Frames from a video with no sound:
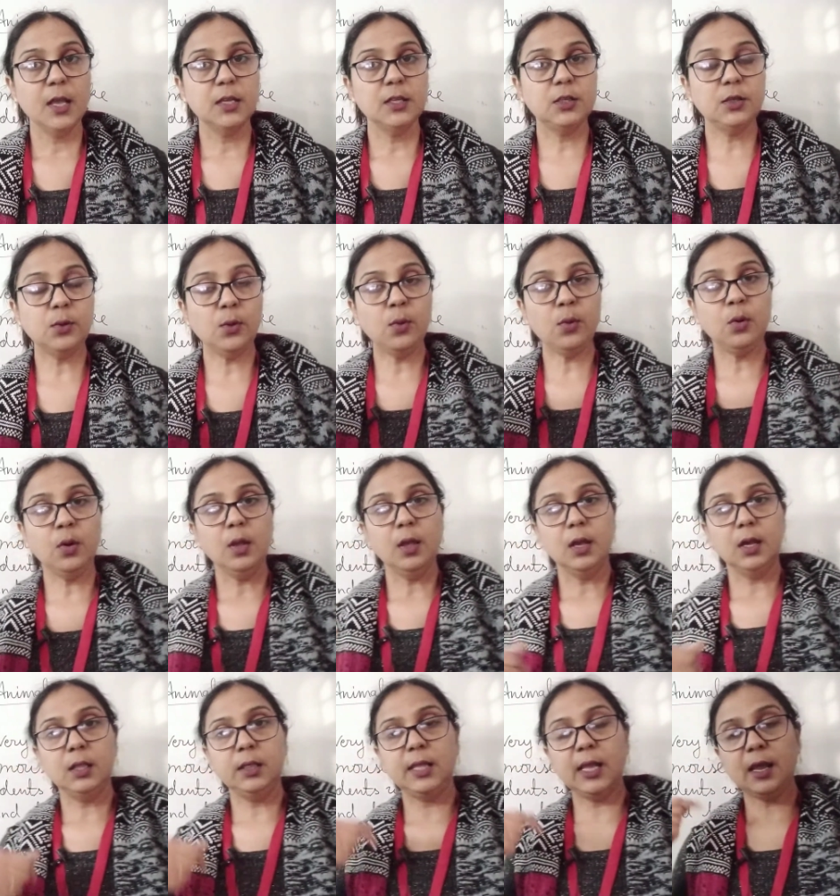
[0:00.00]
So
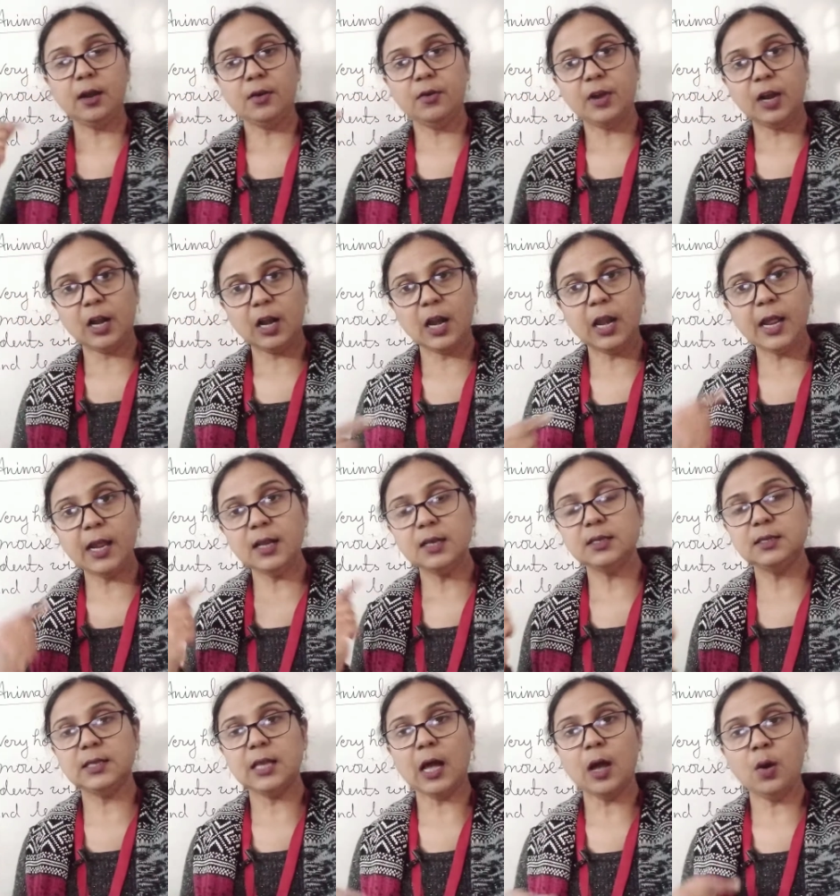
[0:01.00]
their rattling
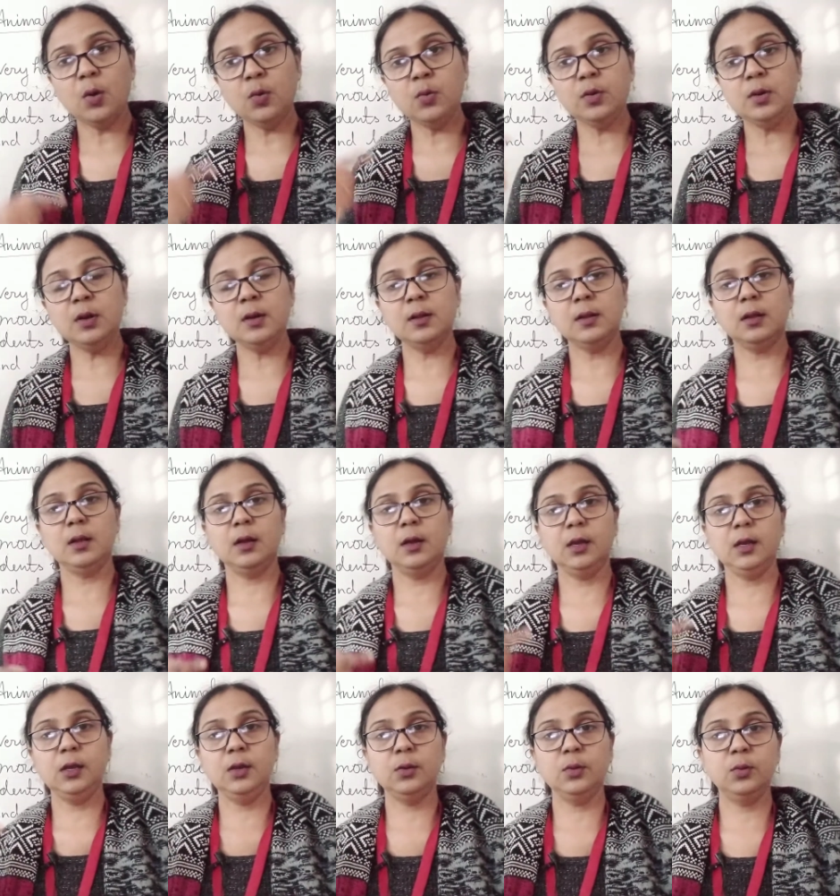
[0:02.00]
sound
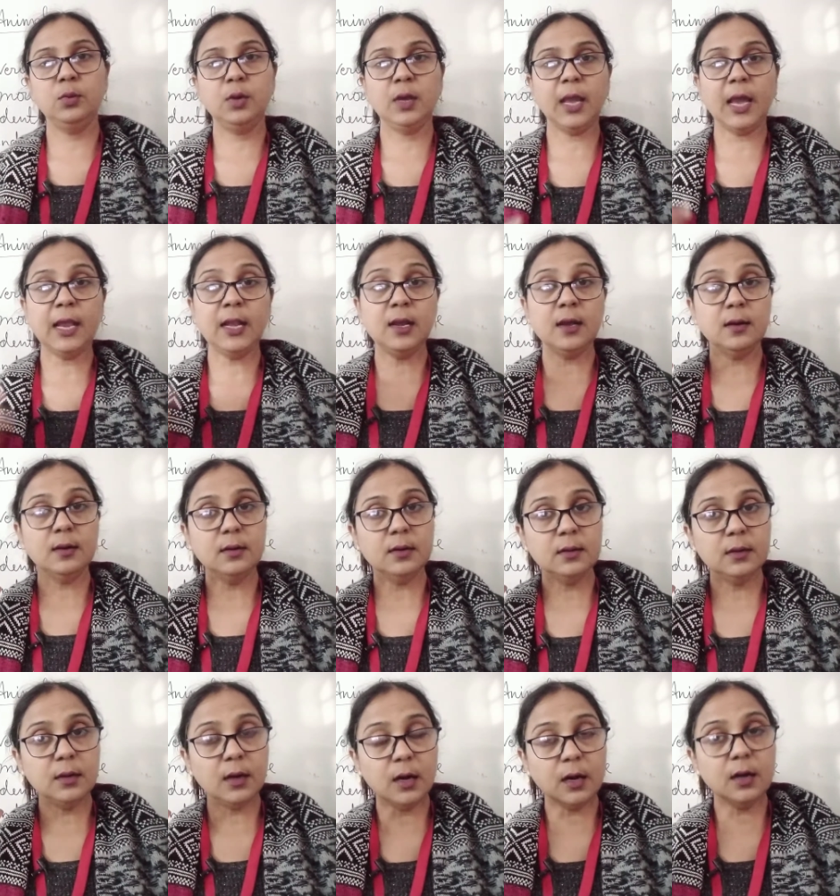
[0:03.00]
you can
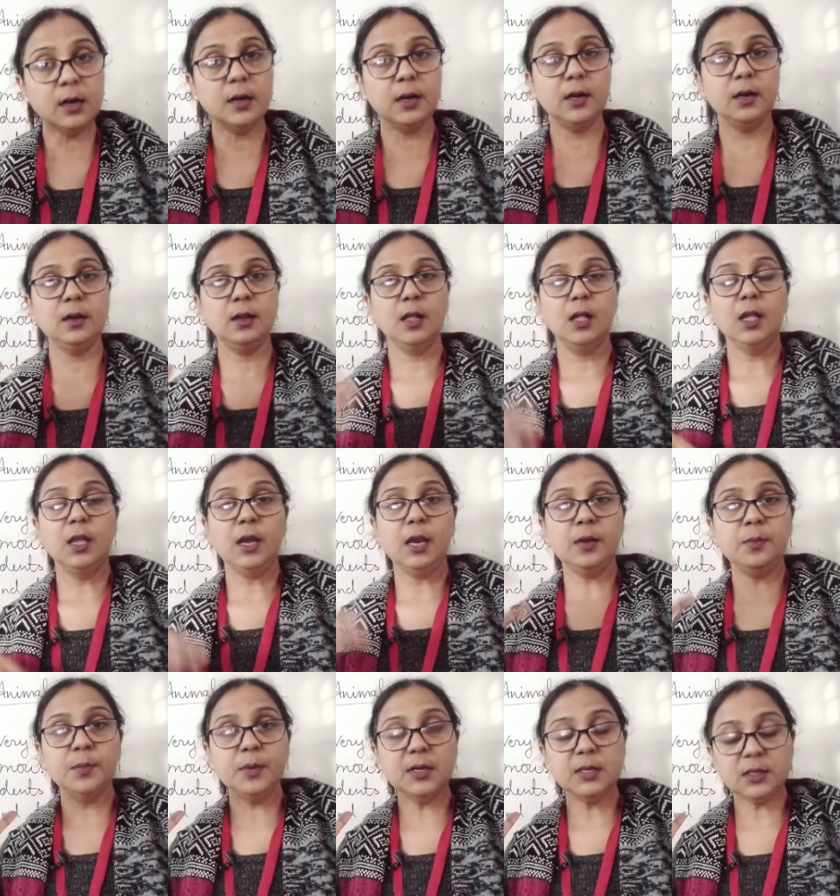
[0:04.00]
heard,
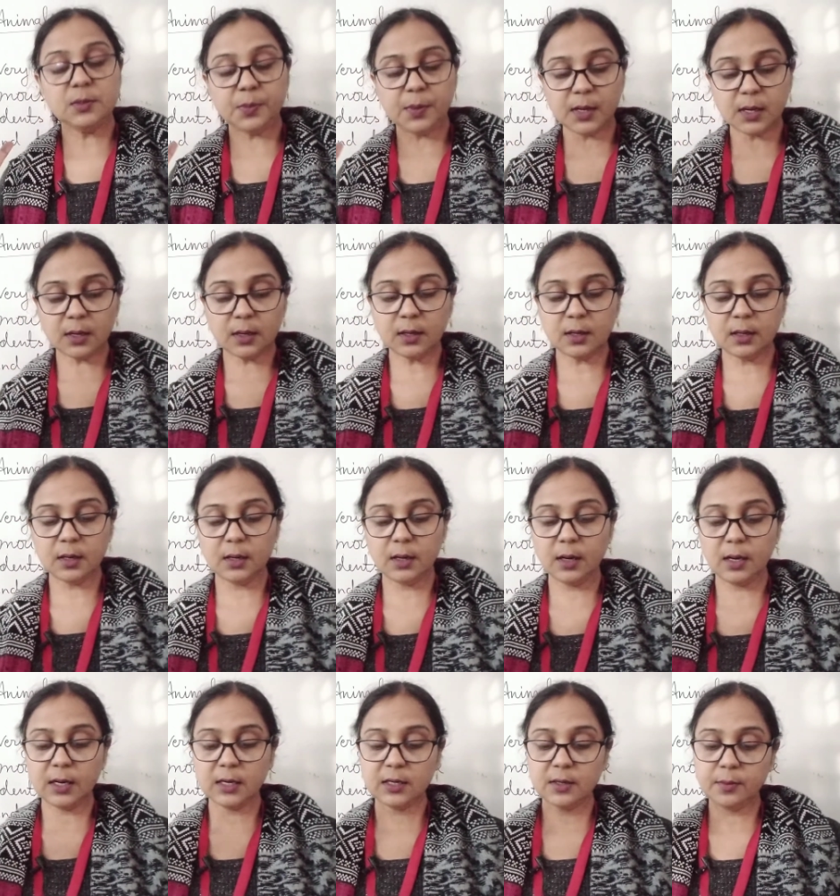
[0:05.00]
it must
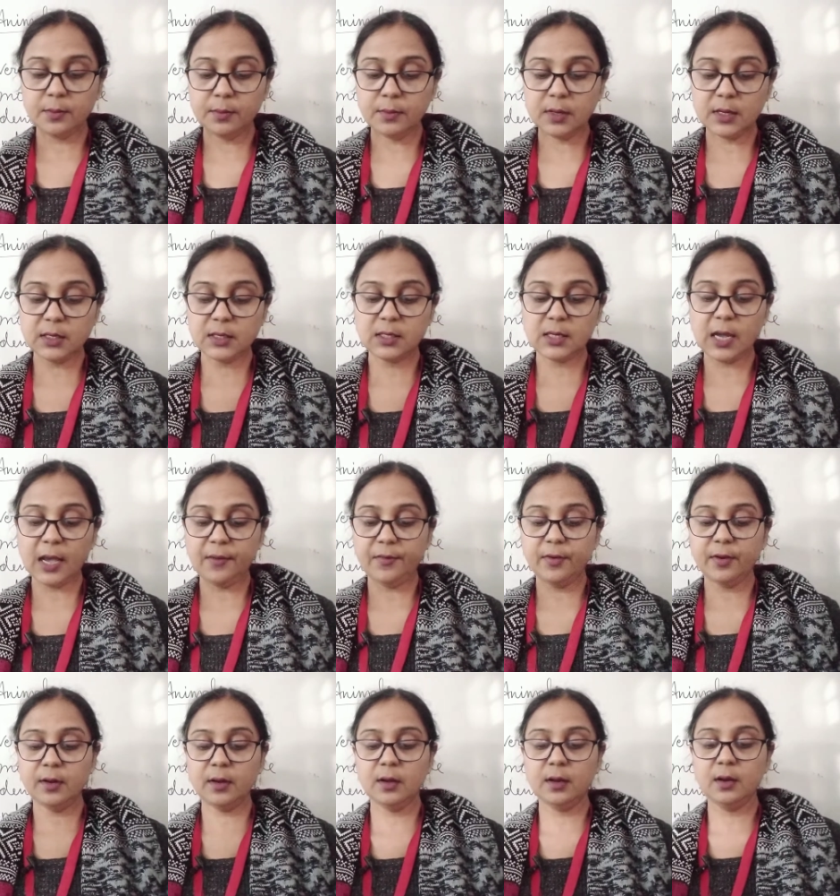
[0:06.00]
have
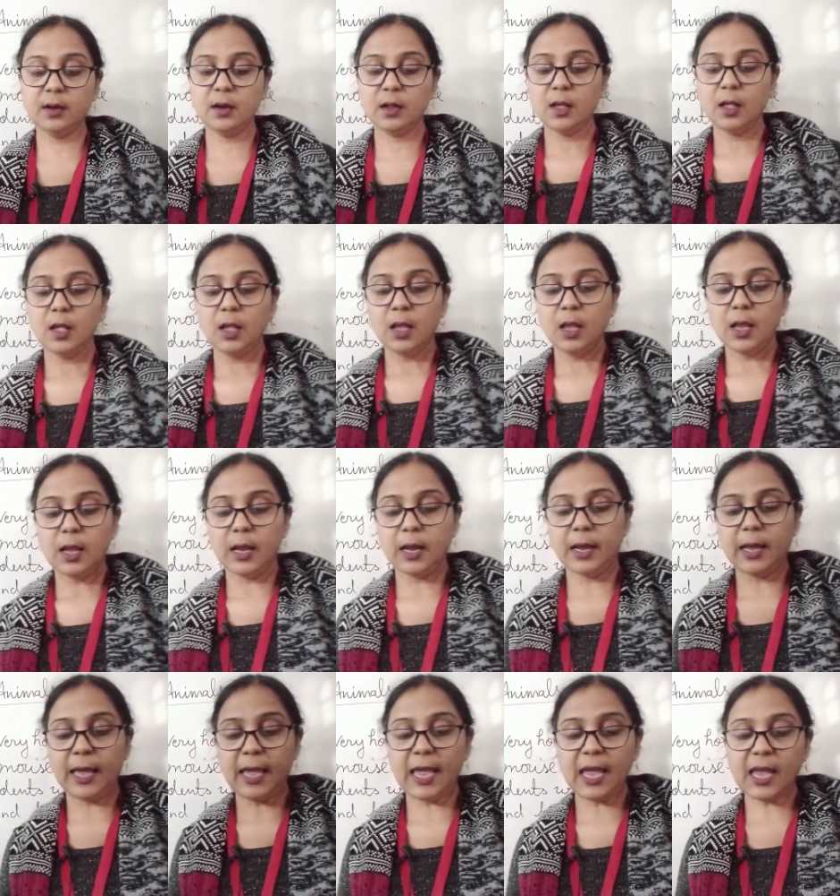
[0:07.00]
heard
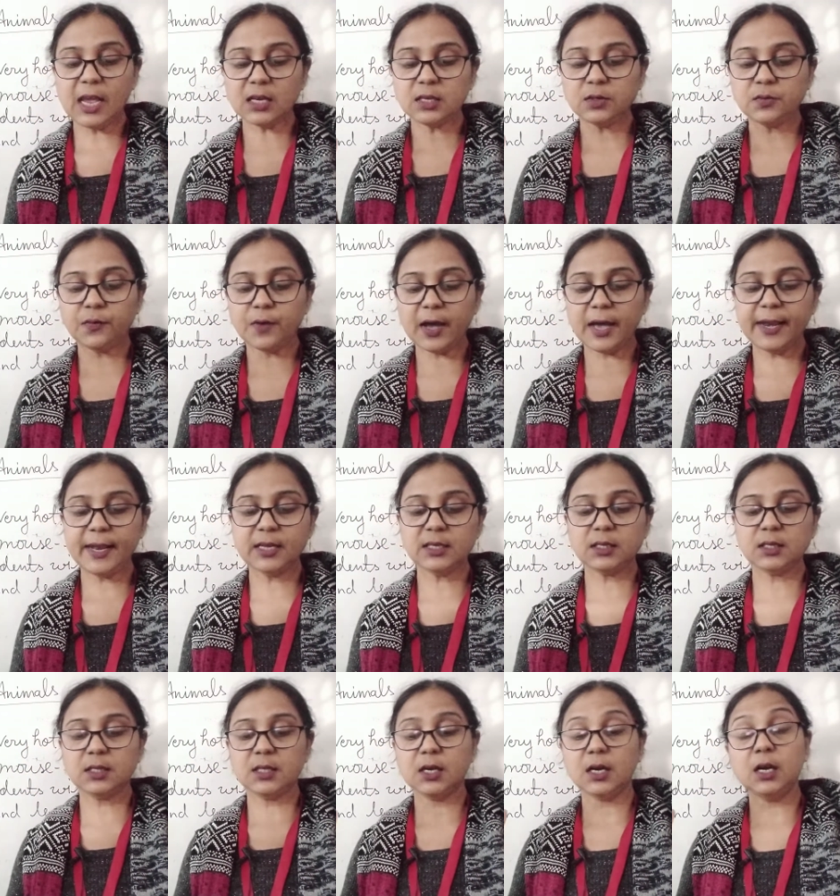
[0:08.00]
as far
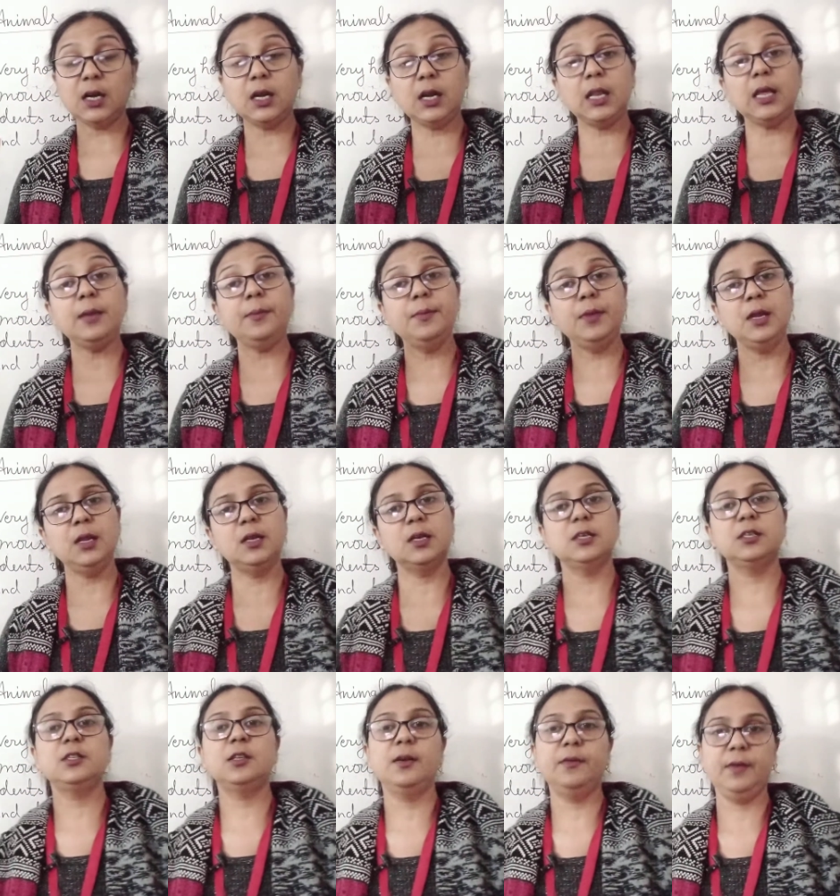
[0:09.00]
as 30
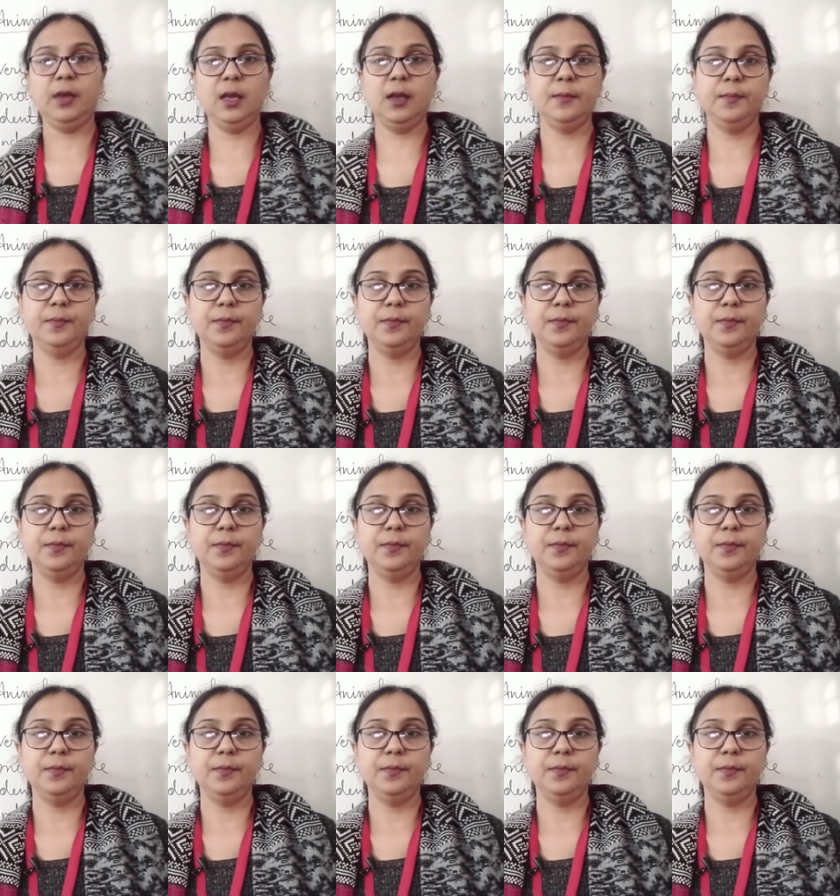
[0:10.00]
meters away.